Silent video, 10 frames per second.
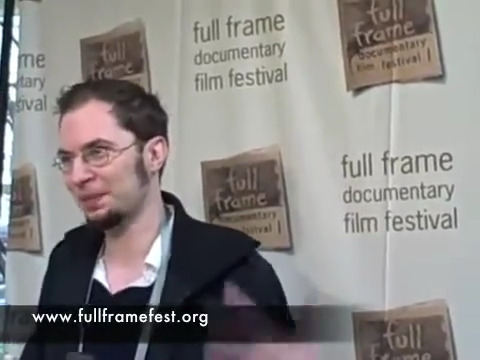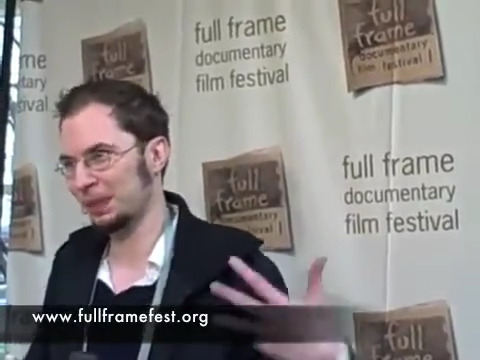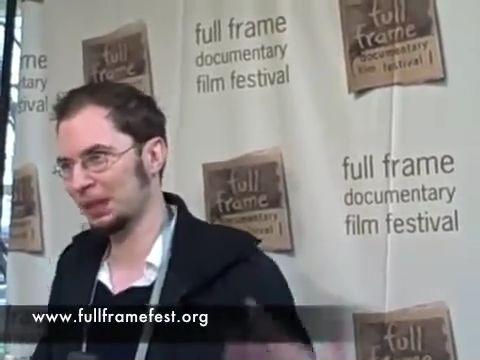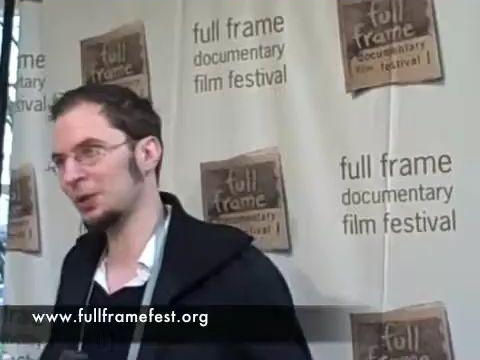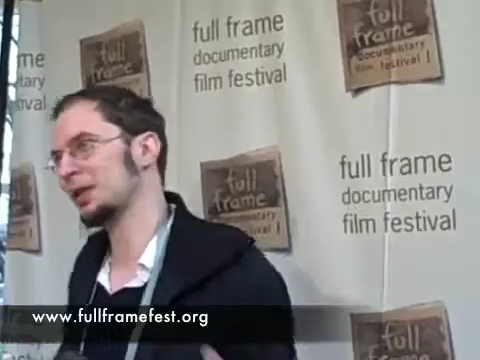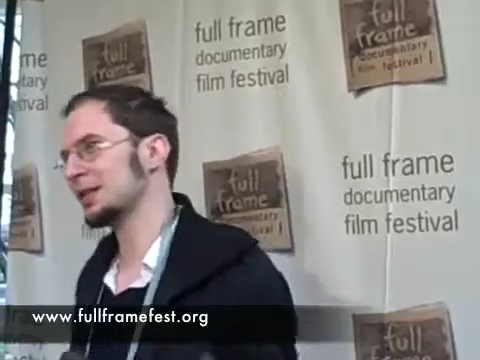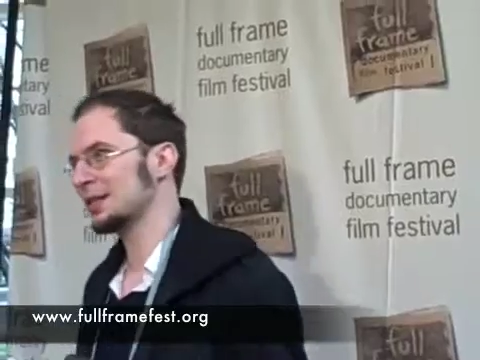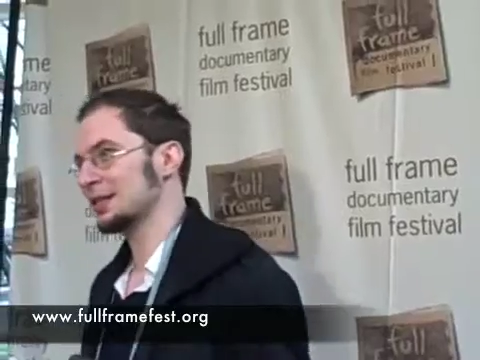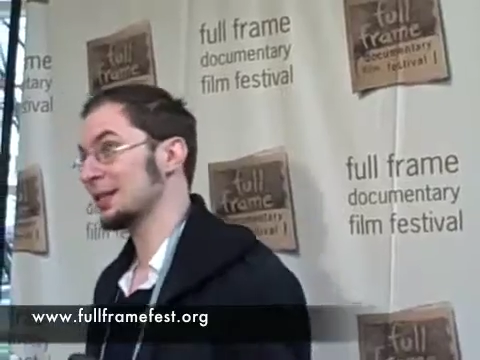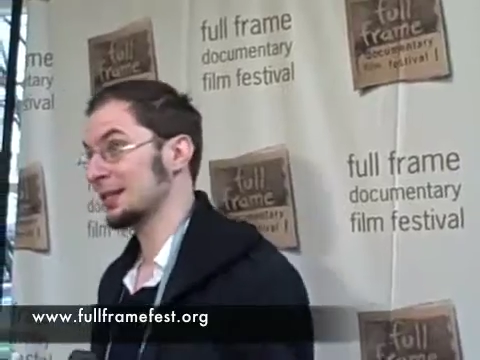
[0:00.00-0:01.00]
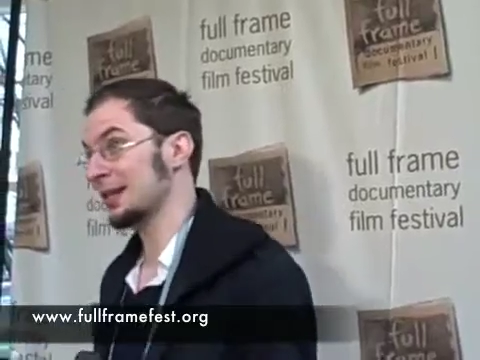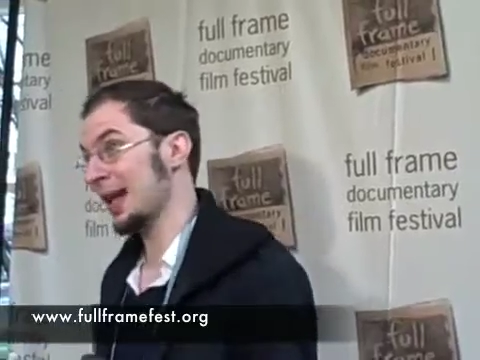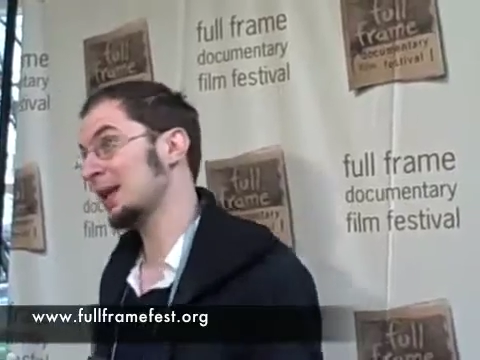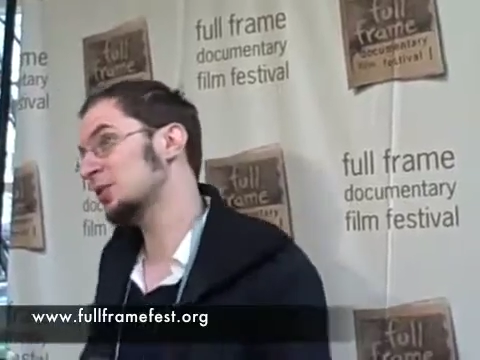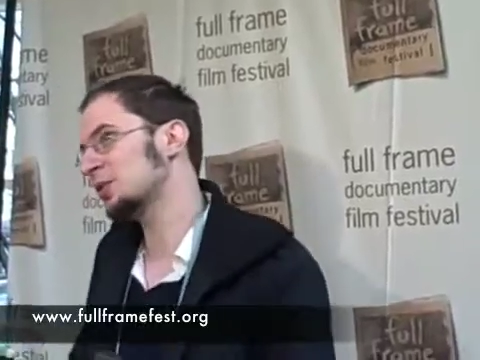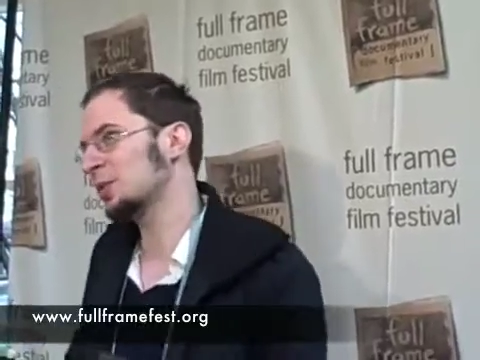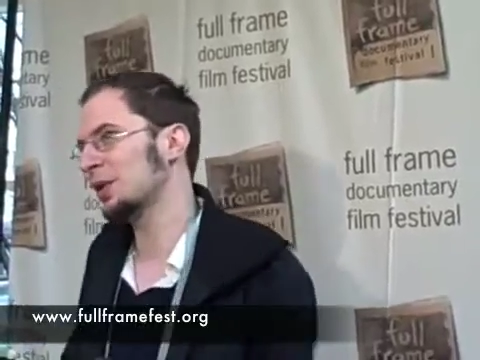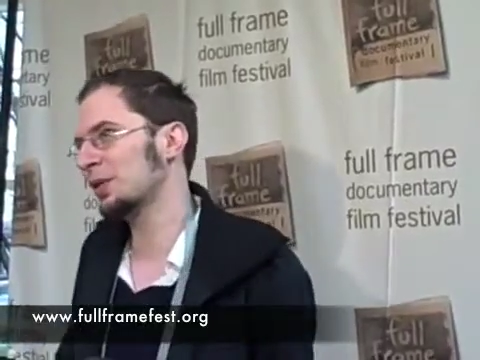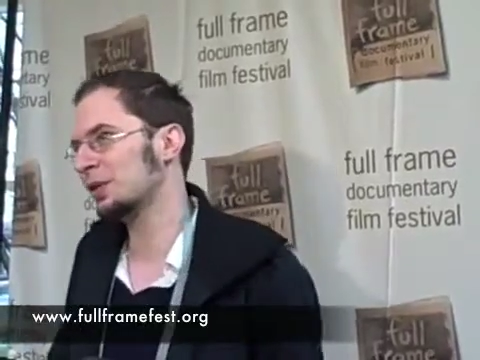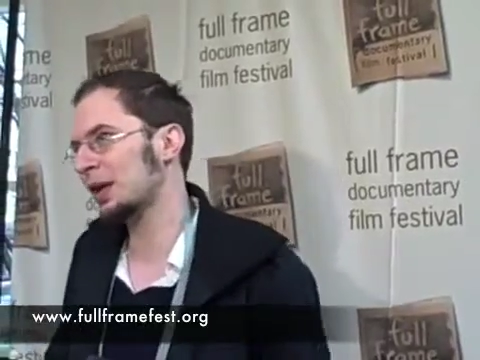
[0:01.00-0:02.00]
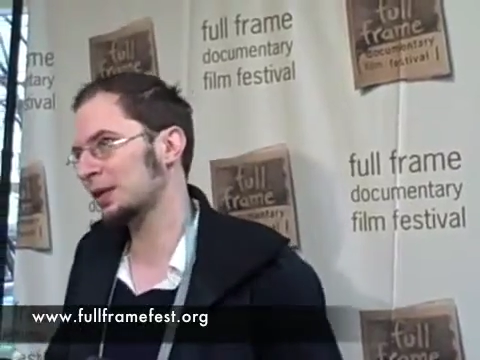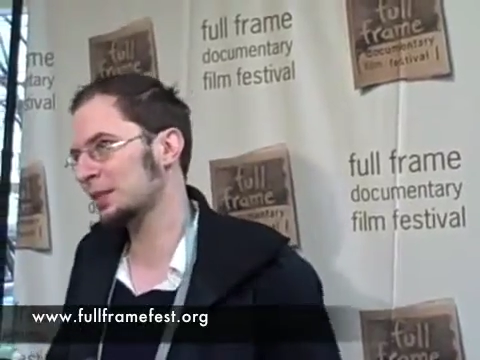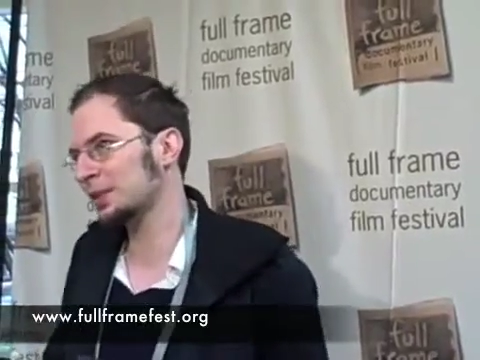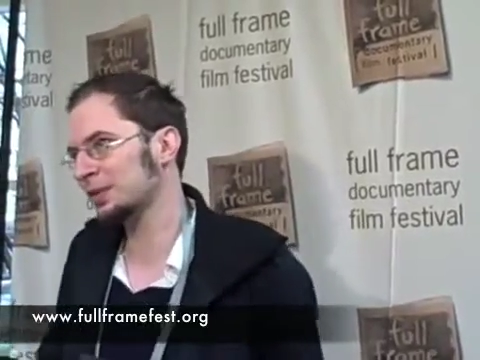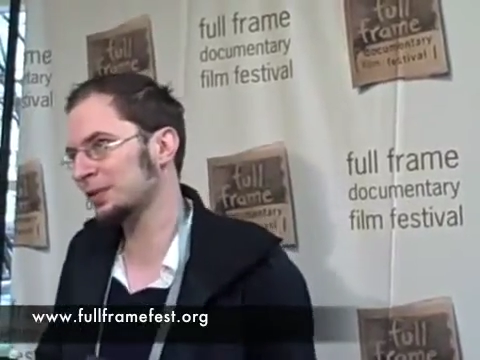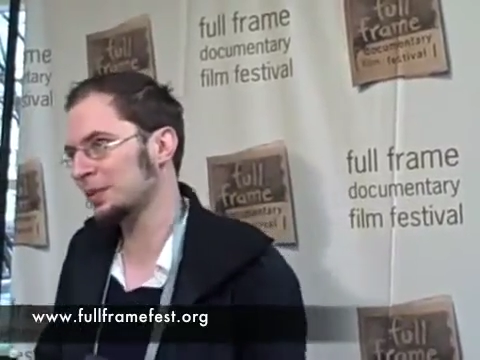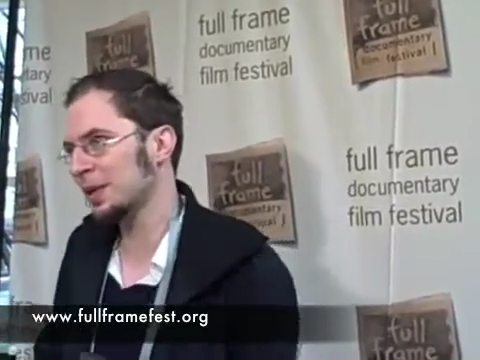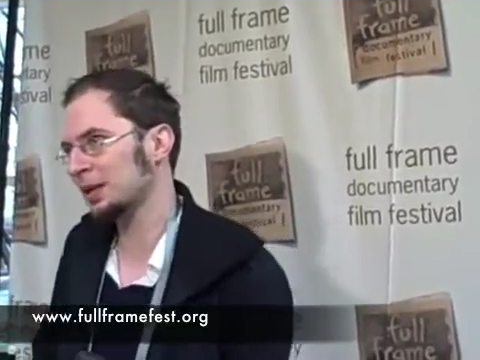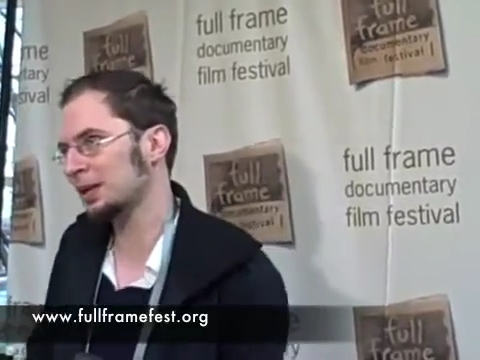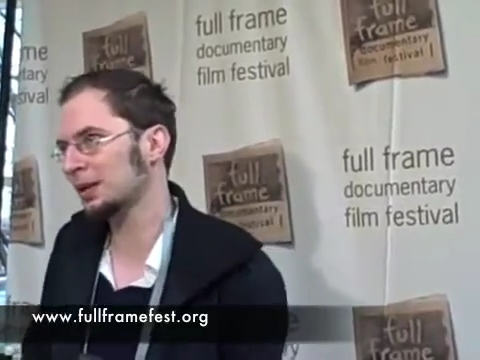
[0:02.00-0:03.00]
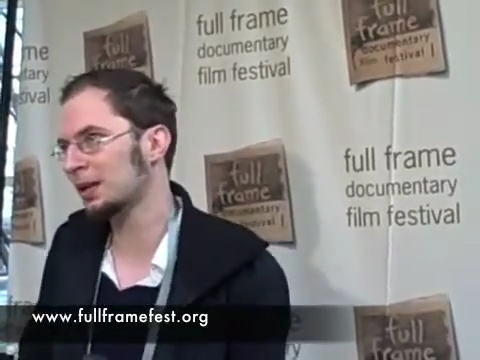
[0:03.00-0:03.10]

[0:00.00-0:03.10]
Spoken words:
an audience that's this engaged with documentary filmmaking.